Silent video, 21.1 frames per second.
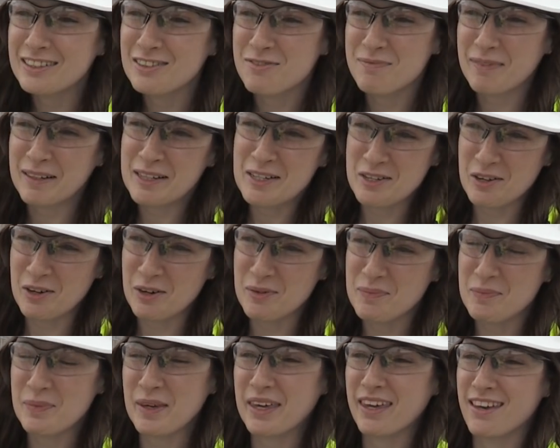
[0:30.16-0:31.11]
love my
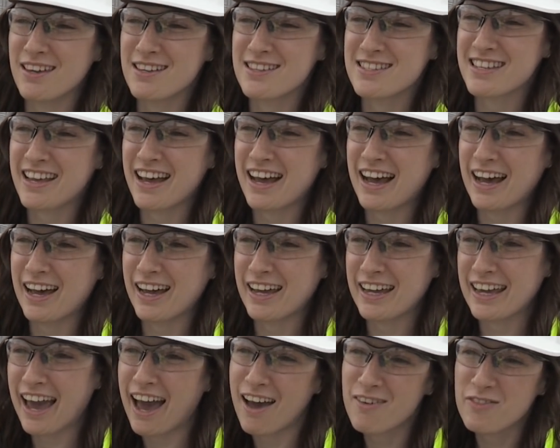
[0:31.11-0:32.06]
job because
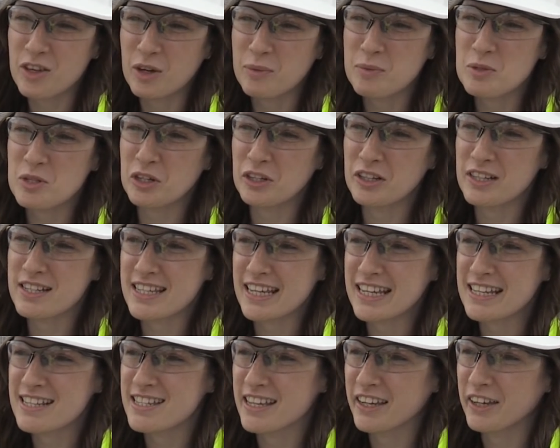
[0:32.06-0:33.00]
I have the
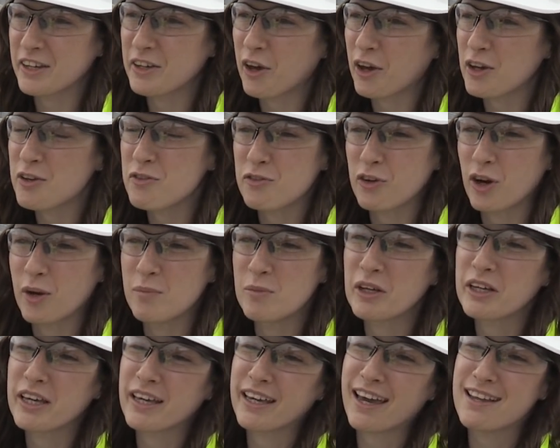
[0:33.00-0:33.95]
opportunity to go from
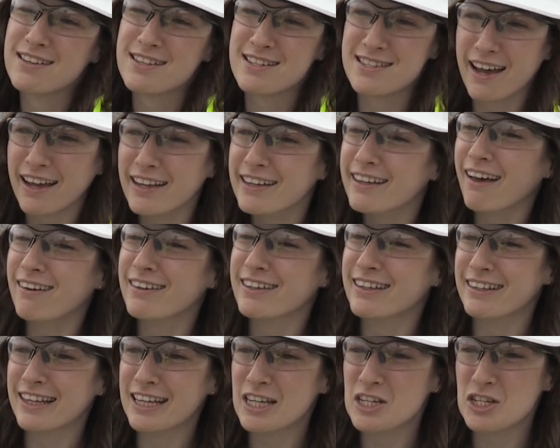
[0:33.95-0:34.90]
looking at design
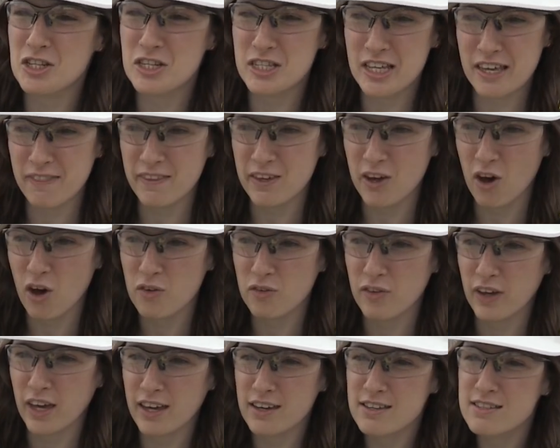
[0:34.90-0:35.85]
calculations in the
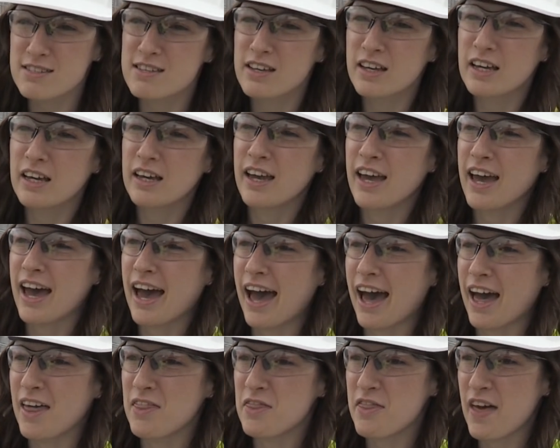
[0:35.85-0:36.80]
office
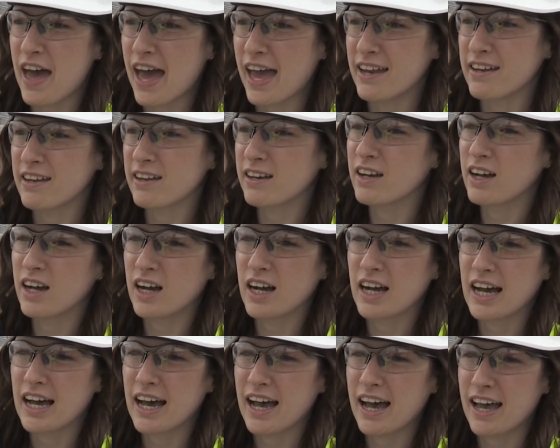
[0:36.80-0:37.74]
and then
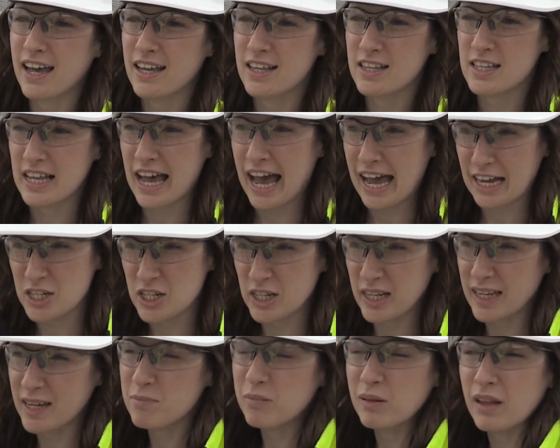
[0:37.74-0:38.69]

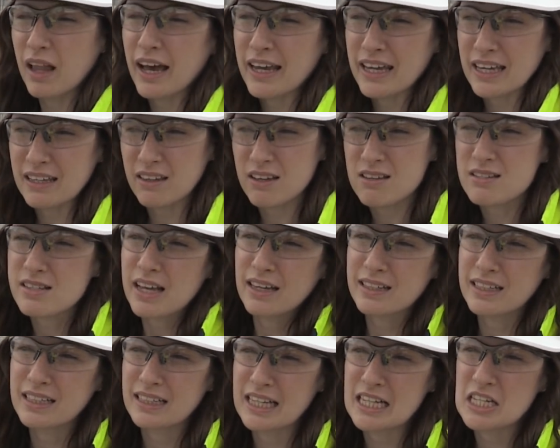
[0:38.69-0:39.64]
actually applying those
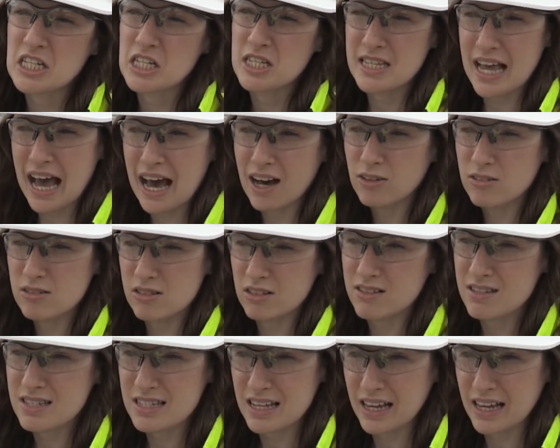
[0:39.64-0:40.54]
calculations out on